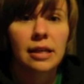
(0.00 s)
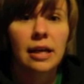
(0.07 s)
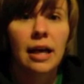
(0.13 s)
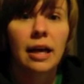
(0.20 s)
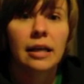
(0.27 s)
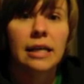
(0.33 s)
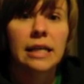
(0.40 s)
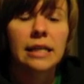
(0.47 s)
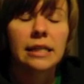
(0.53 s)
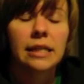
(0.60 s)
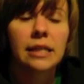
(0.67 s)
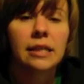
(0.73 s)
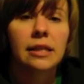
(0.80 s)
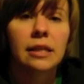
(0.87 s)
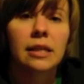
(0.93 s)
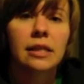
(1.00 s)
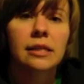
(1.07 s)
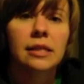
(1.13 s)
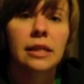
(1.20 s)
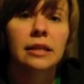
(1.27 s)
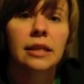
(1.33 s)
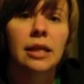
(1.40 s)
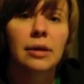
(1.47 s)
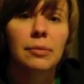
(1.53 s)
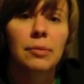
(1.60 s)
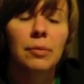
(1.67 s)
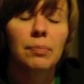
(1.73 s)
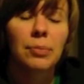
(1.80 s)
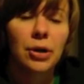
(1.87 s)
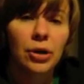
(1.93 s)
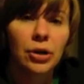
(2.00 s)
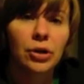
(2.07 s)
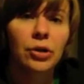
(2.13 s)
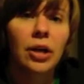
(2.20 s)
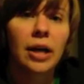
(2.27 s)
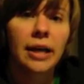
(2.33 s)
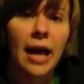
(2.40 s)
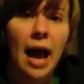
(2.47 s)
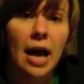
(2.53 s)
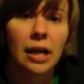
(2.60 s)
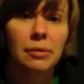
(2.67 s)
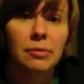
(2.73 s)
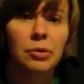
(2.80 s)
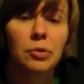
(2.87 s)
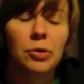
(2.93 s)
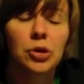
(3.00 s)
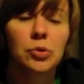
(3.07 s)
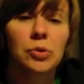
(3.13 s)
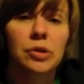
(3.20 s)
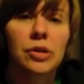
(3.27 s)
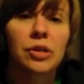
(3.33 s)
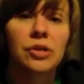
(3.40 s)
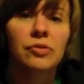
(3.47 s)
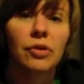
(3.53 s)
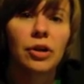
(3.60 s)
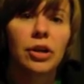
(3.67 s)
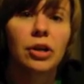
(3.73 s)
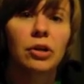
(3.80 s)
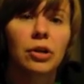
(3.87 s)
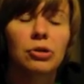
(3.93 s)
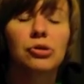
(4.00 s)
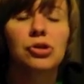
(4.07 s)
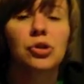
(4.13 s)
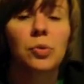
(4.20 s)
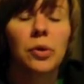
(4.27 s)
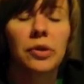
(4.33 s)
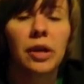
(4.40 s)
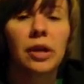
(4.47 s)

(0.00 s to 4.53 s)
and he did this at the Imperial Academy, which was very close to where